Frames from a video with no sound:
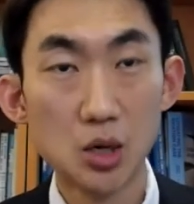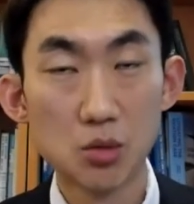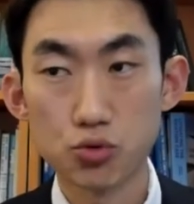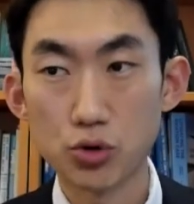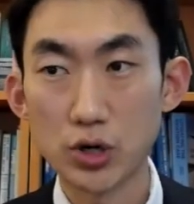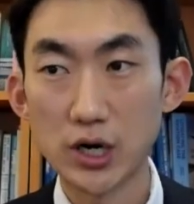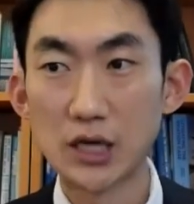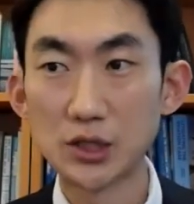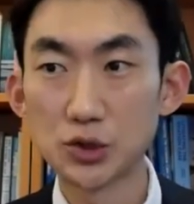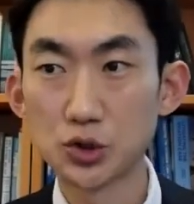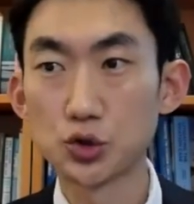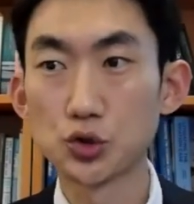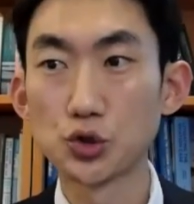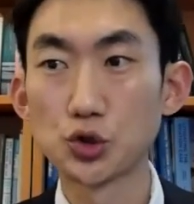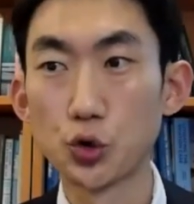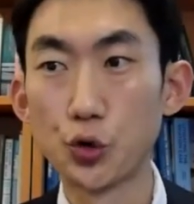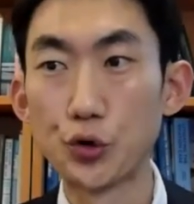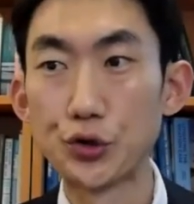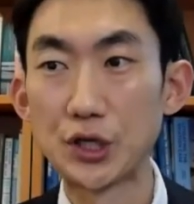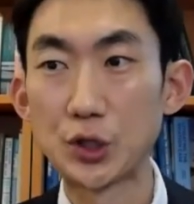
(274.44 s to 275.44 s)
Prior to
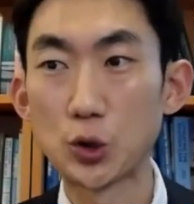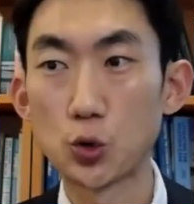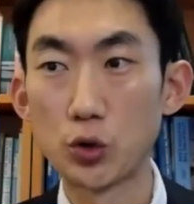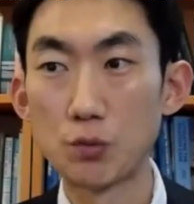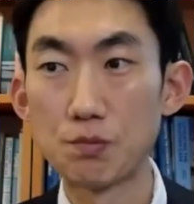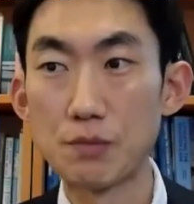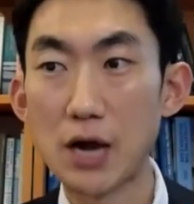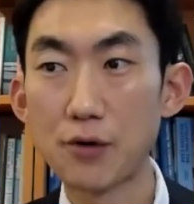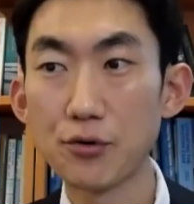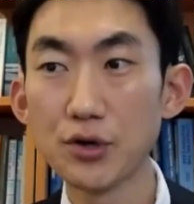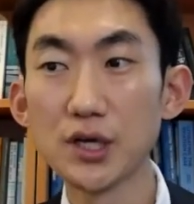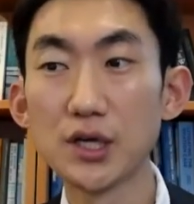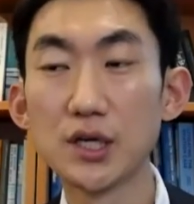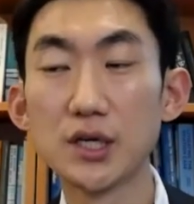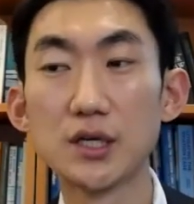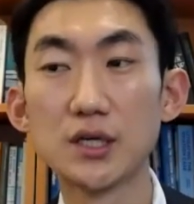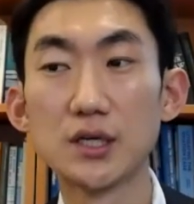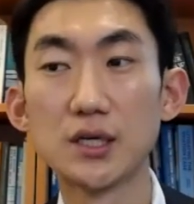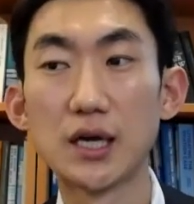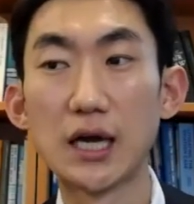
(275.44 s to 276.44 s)
joining Queen Mary,
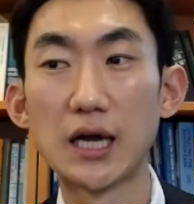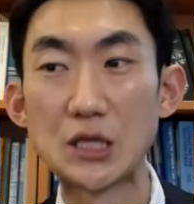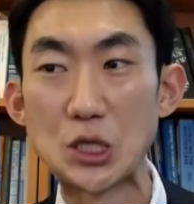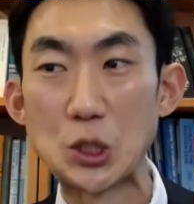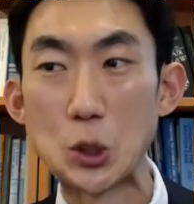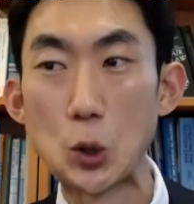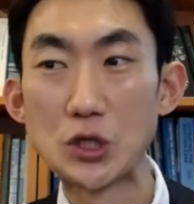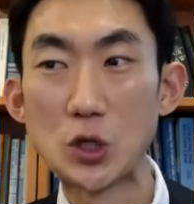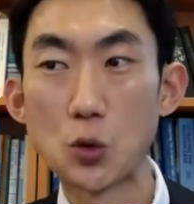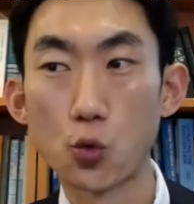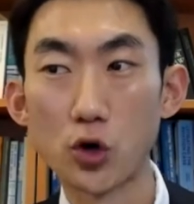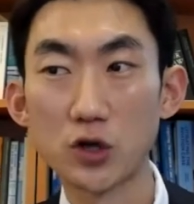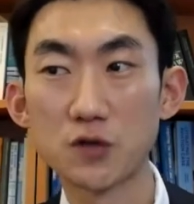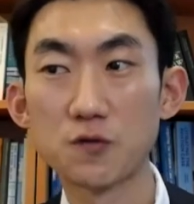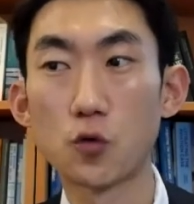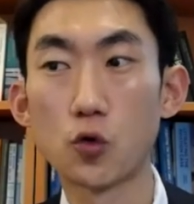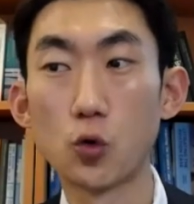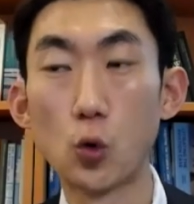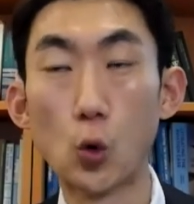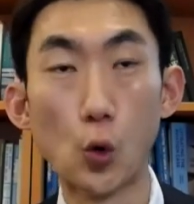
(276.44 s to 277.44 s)
Antigoni worked for